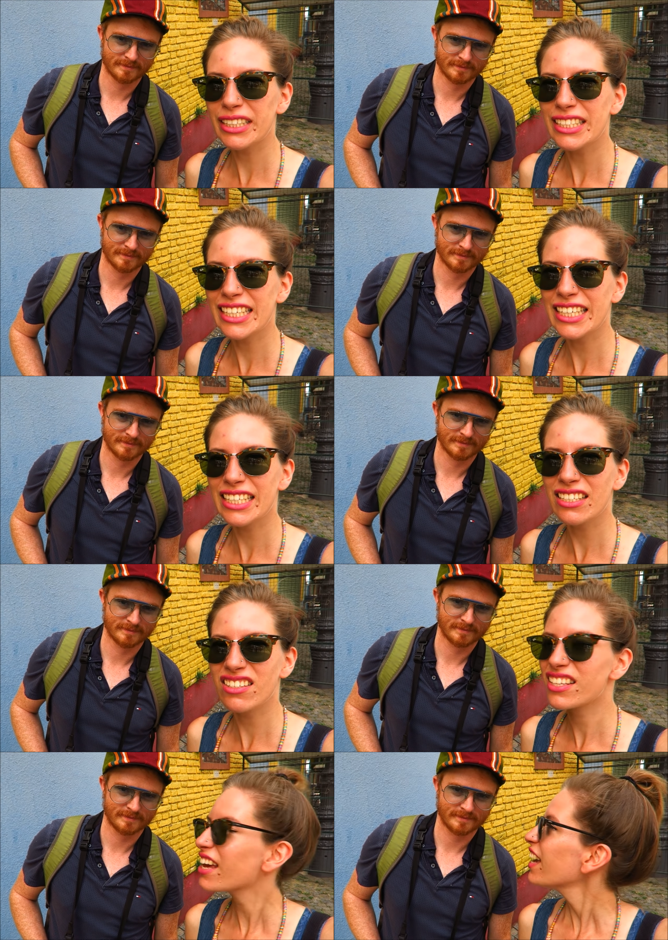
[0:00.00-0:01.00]
Speaker 1: buildings,
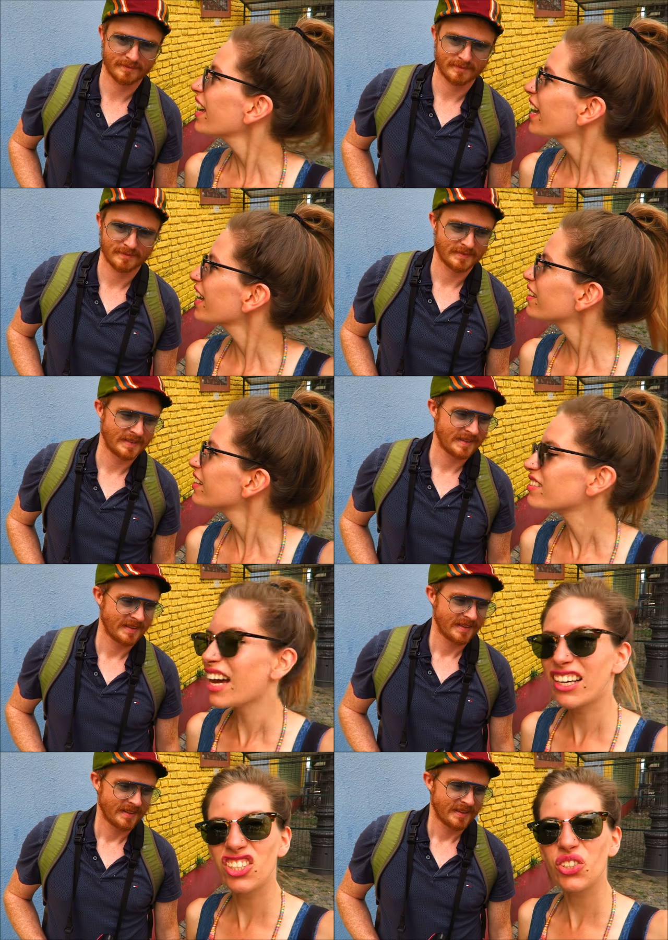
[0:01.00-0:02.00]
and it's
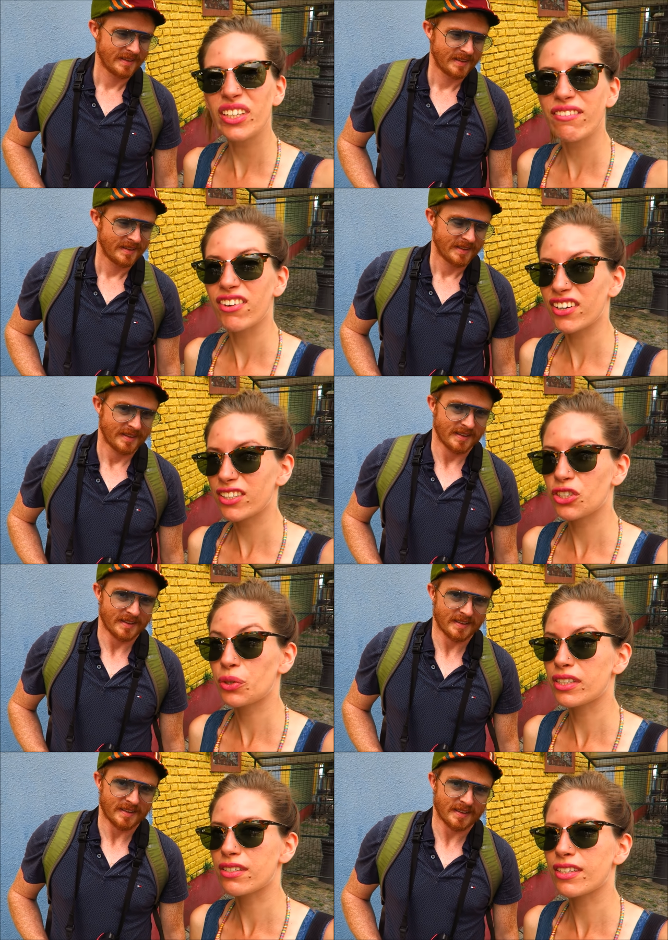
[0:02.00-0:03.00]
actually very
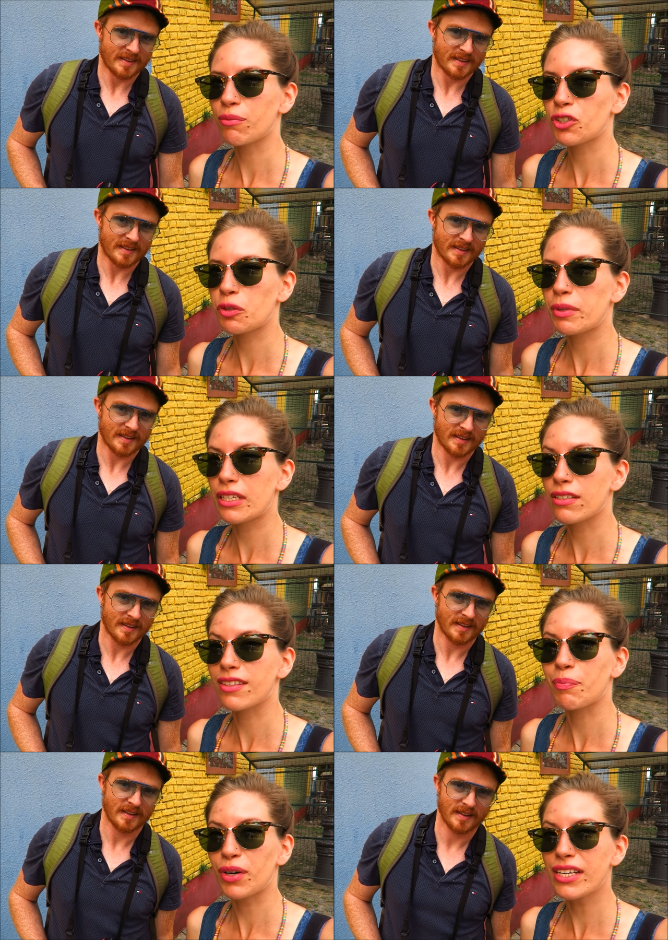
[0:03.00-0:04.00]
touristy, which means
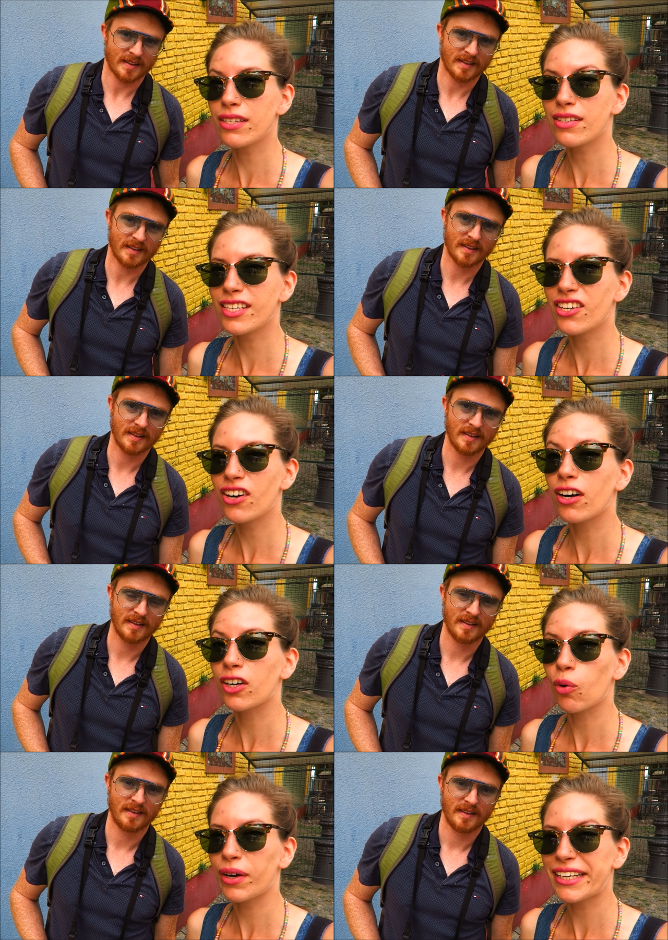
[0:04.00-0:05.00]
the prices here
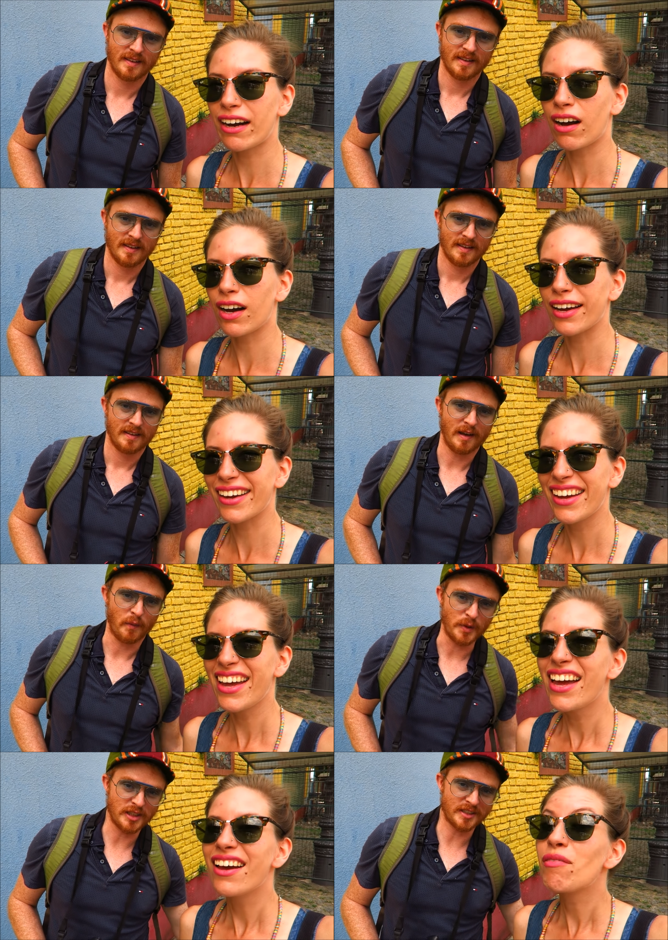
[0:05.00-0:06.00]
are quite high.
Speaker 2: Yeah,
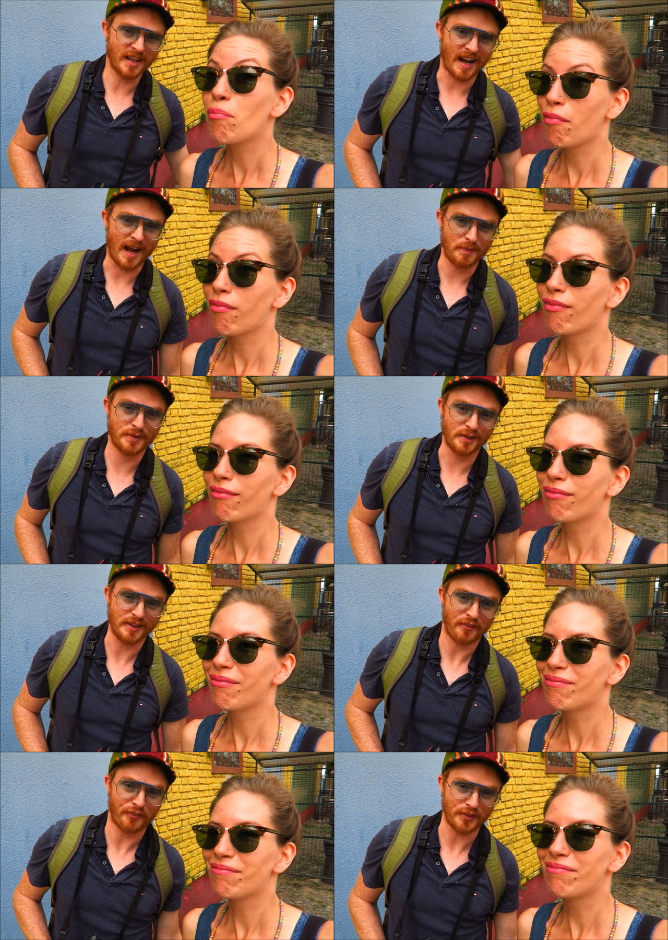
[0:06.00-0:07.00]
we just got
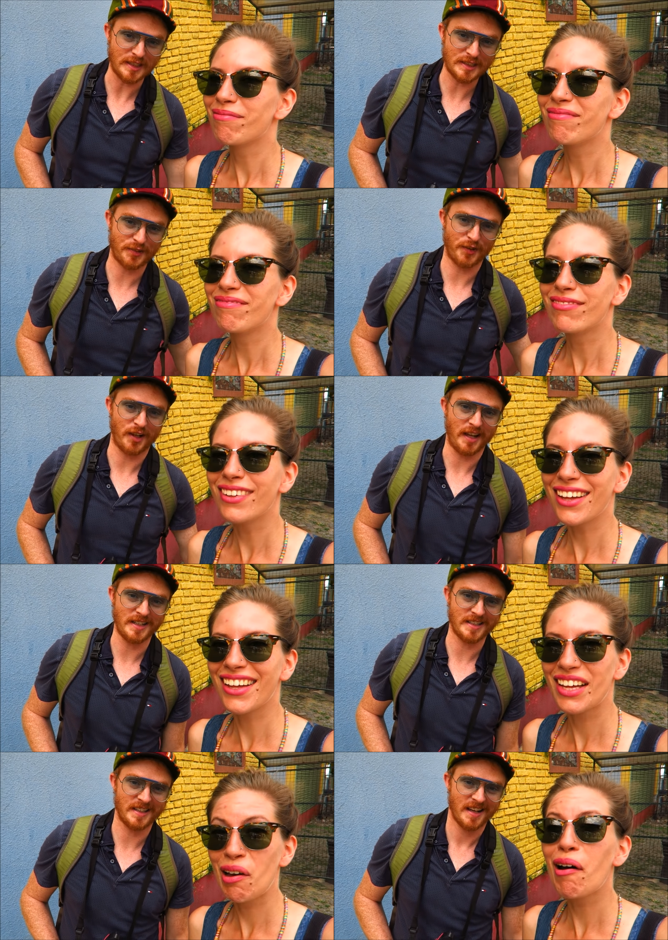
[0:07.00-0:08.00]
absolutely fleeced for
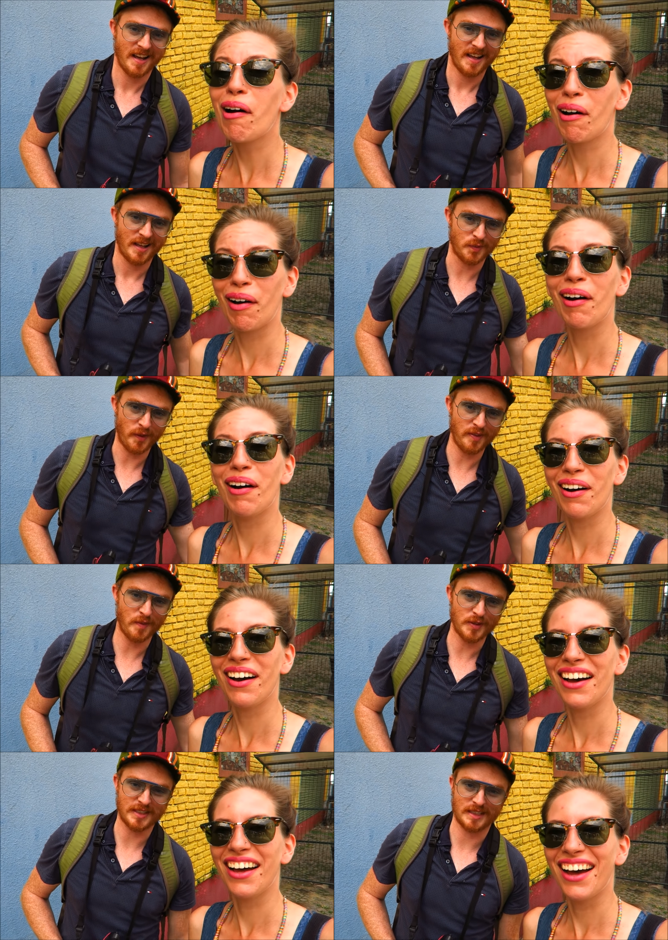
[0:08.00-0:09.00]
lunch. It's one of
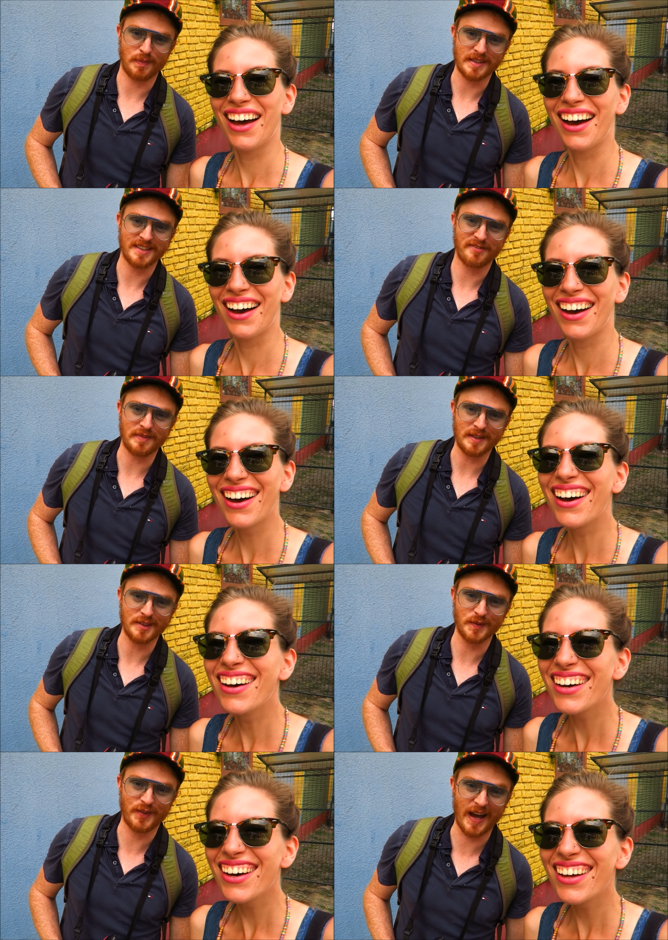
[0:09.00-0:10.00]
the most expensive
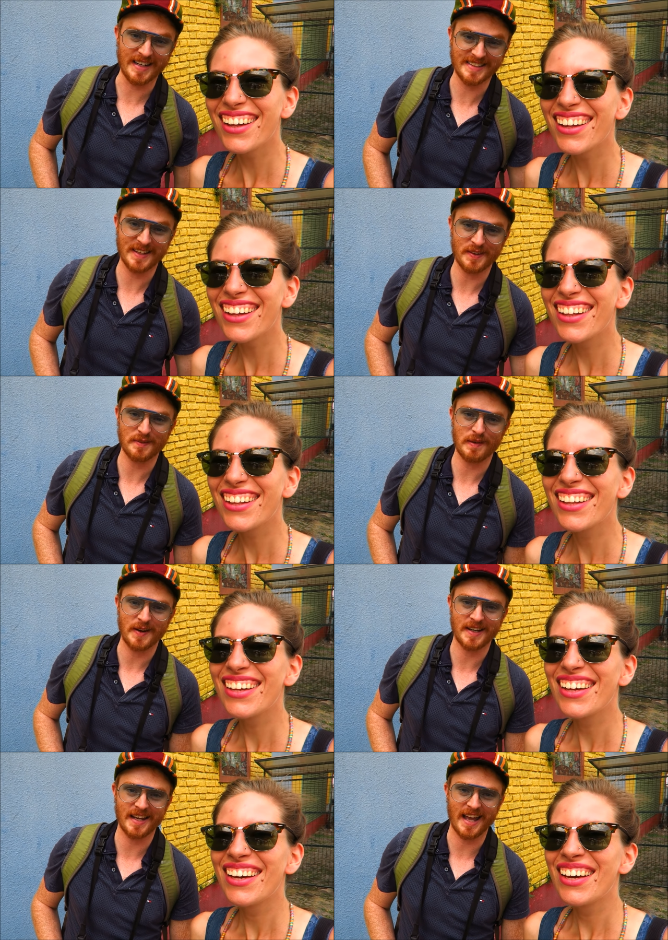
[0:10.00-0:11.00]
meals we've had in South
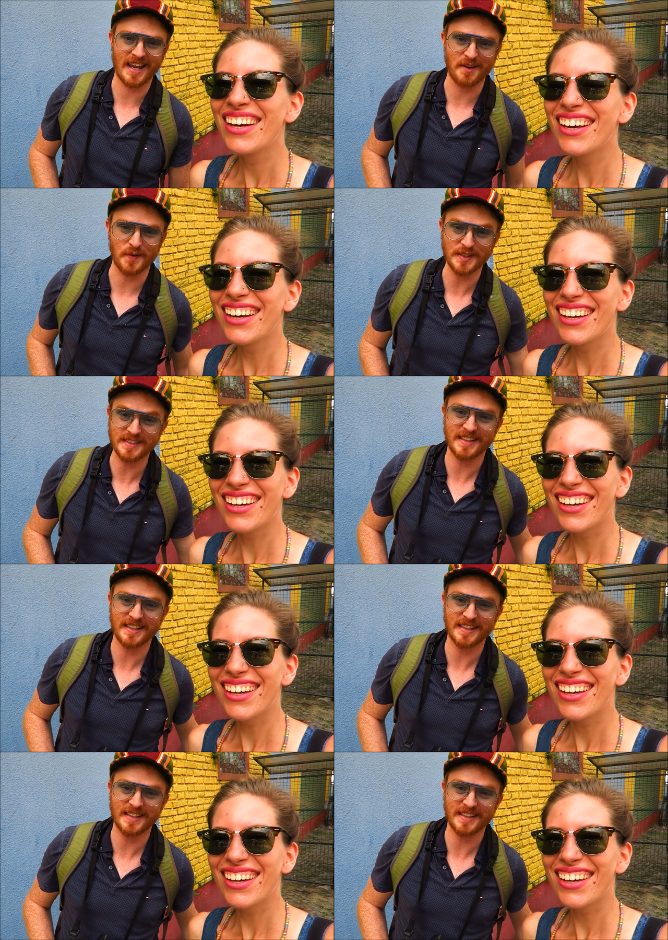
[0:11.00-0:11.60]
America, and it was,